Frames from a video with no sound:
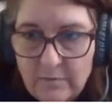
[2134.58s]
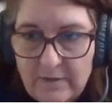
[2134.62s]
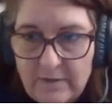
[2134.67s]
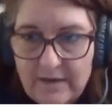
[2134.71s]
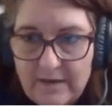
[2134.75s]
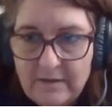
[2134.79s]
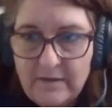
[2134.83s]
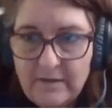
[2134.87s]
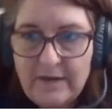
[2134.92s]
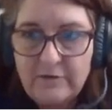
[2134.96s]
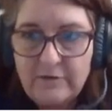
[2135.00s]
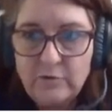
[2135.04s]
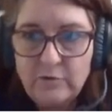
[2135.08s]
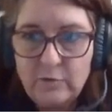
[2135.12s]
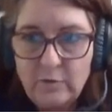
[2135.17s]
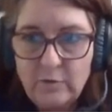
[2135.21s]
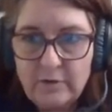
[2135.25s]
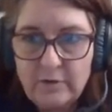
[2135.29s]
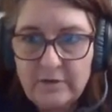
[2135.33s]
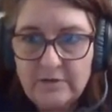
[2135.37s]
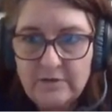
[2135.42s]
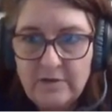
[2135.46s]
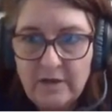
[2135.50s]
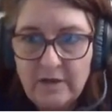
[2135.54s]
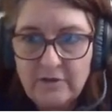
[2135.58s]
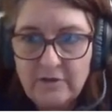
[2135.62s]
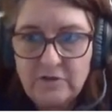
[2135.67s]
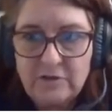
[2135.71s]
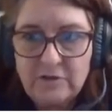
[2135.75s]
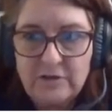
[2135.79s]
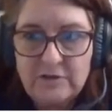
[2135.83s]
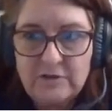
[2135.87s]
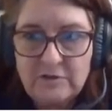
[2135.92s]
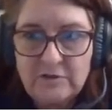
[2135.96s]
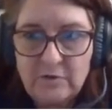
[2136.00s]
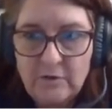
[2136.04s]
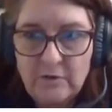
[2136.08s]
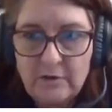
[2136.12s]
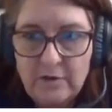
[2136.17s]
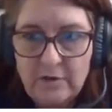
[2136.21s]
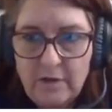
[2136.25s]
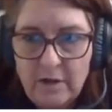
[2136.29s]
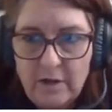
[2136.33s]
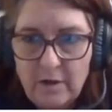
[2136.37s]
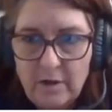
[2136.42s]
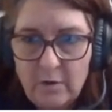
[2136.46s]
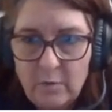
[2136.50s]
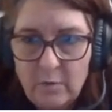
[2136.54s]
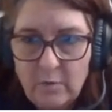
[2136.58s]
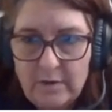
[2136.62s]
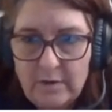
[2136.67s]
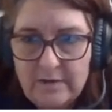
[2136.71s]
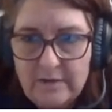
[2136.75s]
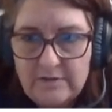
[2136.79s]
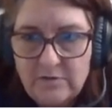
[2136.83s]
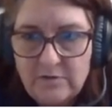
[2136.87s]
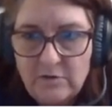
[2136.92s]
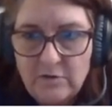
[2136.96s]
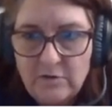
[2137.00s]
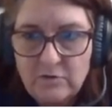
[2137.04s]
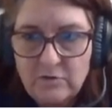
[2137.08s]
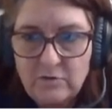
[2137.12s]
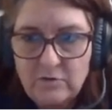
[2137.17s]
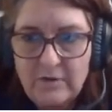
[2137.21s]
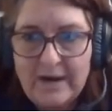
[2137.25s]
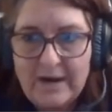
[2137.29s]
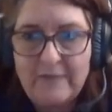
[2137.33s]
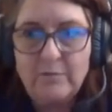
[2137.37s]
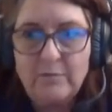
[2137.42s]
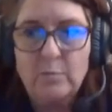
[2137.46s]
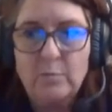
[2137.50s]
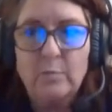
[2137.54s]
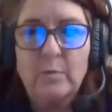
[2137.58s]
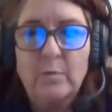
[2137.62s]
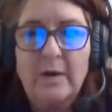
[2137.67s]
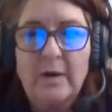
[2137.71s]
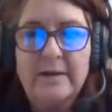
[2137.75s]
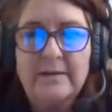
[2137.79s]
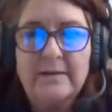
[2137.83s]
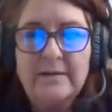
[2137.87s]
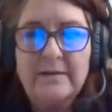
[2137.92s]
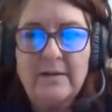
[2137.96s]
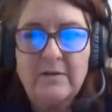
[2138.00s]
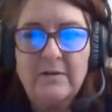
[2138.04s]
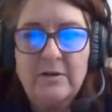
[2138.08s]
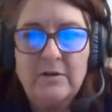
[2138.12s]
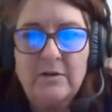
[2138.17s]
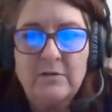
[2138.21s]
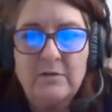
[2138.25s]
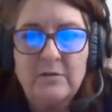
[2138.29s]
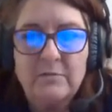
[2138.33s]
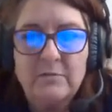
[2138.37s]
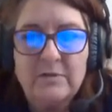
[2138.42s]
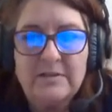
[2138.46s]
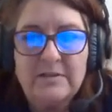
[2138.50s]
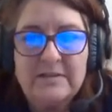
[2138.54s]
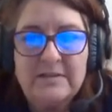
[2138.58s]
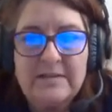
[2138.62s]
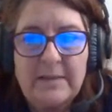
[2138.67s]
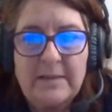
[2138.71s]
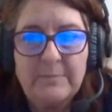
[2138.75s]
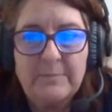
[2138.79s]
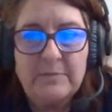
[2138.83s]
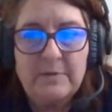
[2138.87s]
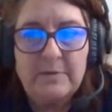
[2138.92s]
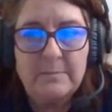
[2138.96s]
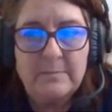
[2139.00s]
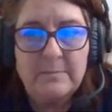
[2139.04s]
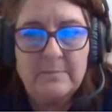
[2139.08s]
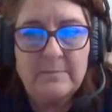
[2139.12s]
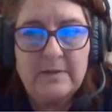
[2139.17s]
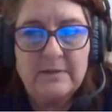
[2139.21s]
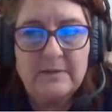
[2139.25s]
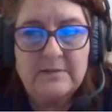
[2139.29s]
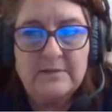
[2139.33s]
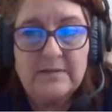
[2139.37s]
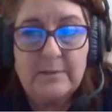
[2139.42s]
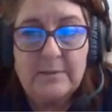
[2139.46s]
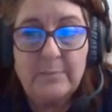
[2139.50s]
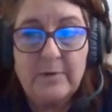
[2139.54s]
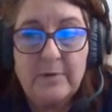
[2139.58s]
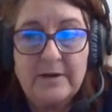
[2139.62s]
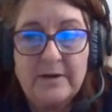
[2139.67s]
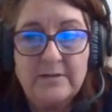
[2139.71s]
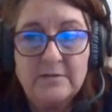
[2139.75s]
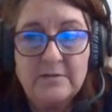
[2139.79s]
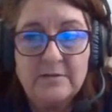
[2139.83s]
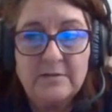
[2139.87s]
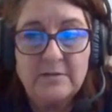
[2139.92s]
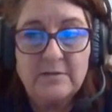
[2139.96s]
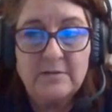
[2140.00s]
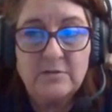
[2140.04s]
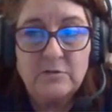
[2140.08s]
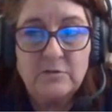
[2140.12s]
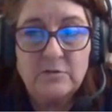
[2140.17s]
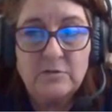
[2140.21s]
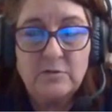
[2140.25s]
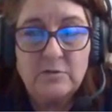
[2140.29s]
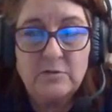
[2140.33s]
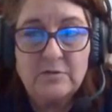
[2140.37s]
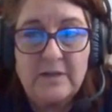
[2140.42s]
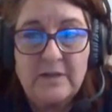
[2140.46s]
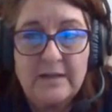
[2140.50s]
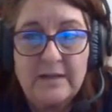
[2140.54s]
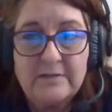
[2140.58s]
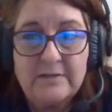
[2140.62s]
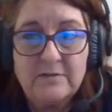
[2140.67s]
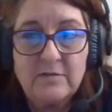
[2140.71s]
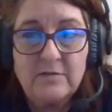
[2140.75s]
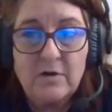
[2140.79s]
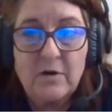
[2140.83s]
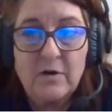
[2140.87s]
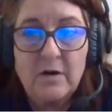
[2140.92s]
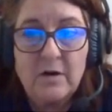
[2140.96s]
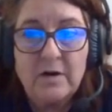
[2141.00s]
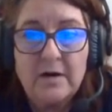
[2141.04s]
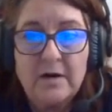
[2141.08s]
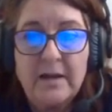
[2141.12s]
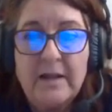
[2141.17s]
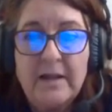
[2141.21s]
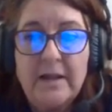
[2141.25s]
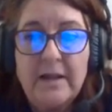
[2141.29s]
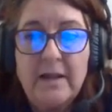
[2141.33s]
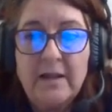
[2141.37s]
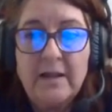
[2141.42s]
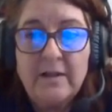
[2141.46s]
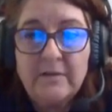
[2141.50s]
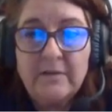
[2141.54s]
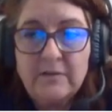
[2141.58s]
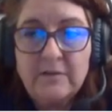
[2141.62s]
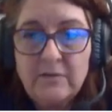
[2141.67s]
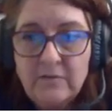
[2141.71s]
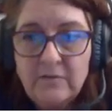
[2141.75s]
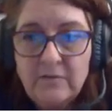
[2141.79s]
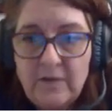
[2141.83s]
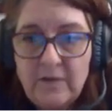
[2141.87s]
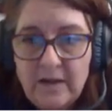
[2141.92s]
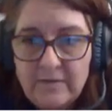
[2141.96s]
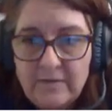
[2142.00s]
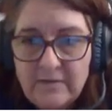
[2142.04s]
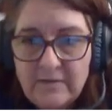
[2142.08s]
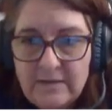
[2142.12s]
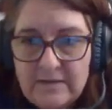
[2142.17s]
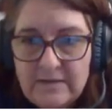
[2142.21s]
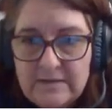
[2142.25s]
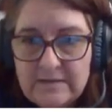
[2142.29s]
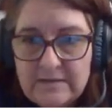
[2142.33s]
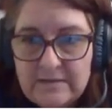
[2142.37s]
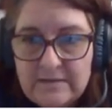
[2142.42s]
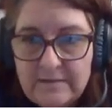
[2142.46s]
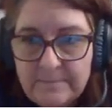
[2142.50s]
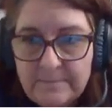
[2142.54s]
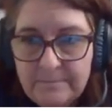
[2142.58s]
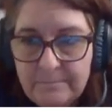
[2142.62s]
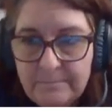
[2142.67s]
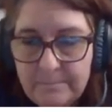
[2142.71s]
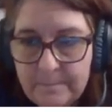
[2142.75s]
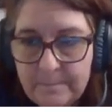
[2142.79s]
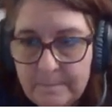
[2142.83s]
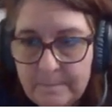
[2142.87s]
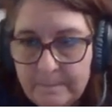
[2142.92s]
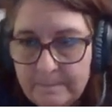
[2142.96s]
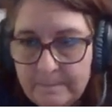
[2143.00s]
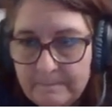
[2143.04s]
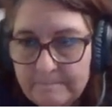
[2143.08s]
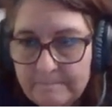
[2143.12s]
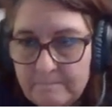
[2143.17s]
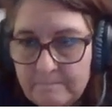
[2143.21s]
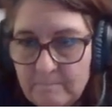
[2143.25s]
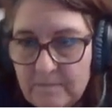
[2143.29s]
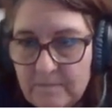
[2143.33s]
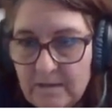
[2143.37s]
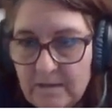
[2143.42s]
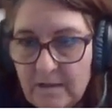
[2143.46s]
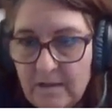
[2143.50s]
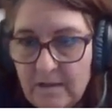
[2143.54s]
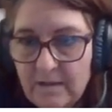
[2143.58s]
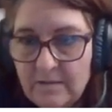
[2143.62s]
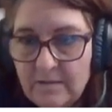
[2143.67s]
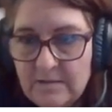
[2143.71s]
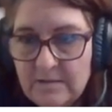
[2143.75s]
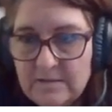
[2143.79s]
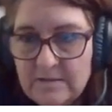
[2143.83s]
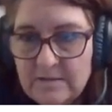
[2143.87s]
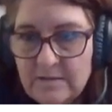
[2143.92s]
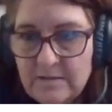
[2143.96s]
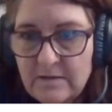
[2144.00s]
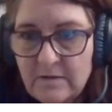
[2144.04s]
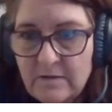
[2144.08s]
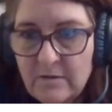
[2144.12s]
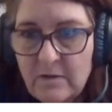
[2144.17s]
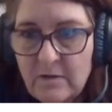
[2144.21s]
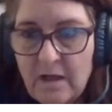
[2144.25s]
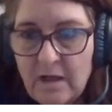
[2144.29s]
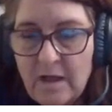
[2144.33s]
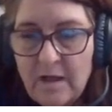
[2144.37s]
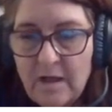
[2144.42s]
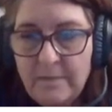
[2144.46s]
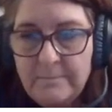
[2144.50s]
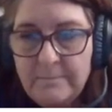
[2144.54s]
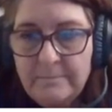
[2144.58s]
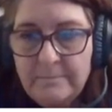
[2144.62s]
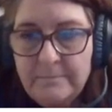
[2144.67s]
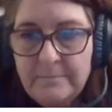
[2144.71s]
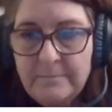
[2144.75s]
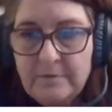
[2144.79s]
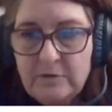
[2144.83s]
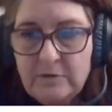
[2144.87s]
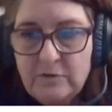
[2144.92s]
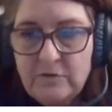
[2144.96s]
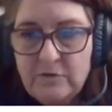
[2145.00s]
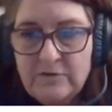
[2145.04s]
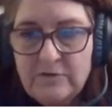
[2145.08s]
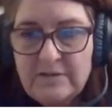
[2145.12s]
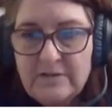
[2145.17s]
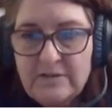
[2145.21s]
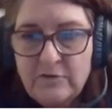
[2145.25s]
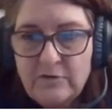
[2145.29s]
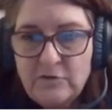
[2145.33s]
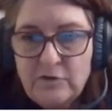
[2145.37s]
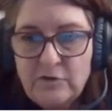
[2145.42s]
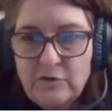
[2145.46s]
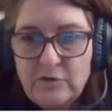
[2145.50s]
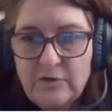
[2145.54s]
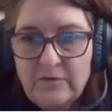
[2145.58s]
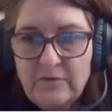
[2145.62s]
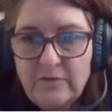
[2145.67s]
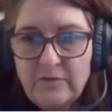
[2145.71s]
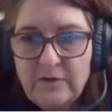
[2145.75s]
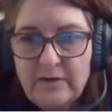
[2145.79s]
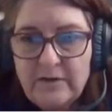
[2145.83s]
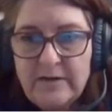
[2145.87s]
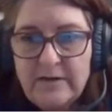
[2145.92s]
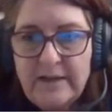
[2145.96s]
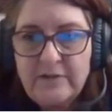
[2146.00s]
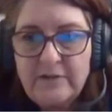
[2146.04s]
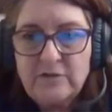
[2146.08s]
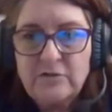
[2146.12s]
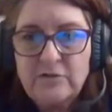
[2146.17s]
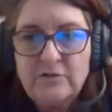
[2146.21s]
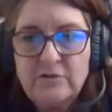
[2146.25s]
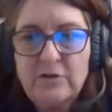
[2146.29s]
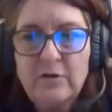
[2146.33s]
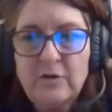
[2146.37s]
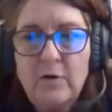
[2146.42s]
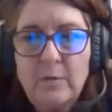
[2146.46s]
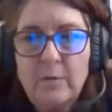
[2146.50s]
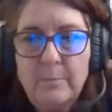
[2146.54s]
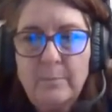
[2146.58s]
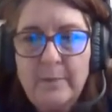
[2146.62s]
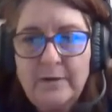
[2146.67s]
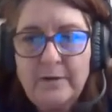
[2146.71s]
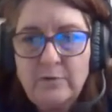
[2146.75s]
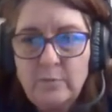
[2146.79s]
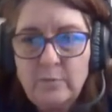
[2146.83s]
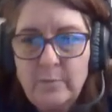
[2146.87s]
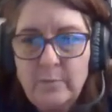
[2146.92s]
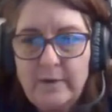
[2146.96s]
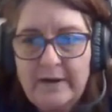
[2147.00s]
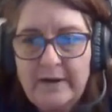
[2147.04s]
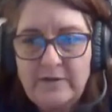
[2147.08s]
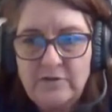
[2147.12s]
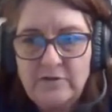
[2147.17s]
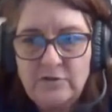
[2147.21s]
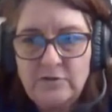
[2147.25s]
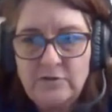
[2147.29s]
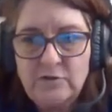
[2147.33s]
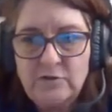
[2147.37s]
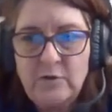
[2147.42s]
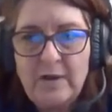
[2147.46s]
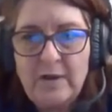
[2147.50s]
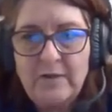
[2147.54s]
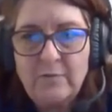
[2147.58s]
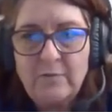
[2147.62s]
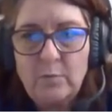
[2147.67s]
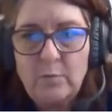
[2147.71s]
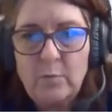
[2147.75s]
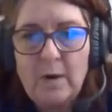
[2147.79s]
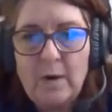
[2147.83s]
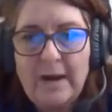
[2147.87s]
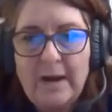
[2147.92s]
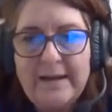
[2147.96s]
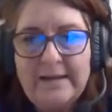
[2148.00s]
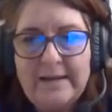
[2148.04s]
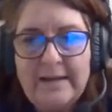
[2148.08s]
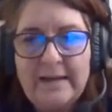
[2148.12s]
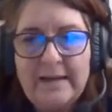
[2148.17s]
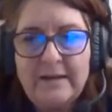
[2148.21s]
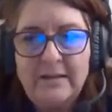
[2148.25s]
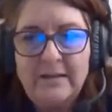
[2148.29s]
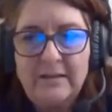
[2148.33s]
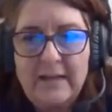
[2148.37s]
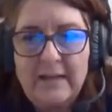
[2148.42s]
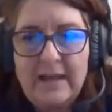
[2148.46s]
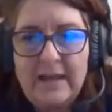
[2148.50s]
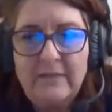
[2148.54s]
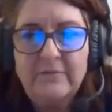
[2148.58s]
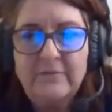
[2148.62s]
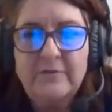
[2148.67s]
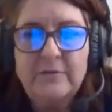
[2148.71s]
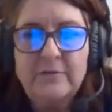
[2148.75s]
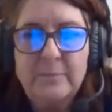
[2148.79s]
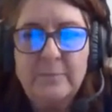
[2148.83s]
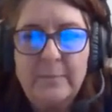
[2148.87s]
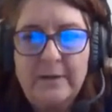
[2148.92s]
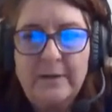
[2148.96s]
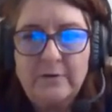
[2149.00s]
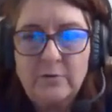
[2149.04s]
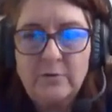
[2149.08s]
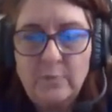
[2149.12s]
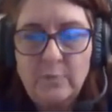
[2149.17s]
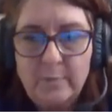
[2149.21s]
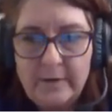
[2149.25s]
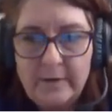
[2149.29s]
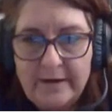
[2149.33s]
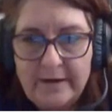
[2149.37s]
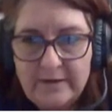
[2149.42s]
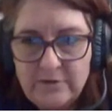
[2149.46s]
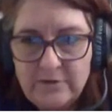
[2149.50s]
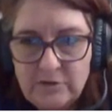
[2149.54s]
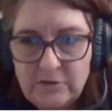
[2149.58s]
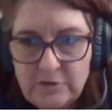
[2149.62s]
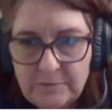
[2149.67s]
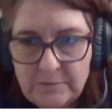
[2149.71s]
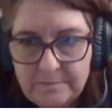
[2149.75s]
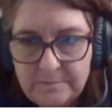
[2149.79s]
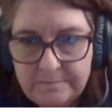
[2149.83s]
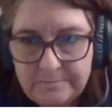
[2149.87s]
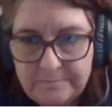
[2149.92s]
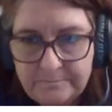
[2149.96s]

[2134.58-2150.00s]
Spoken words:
electrical conduction is going to go. It's going to travel right down here, the septum that separates the two sides of the heart. You've got these little. You can see there are two different connections. They're called bundle branches. You have a right and a left bundle branch.